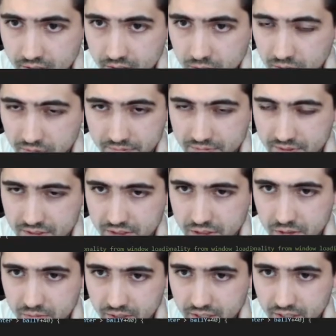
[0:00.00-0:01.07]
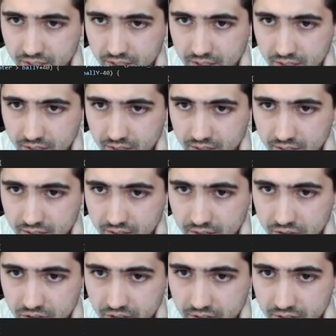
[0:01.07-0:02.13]
or excuse me,
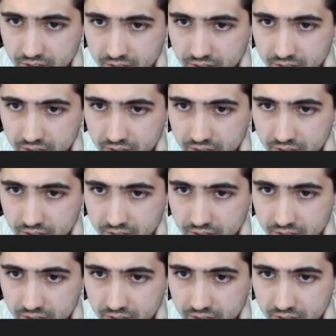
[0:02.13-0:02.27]
condition,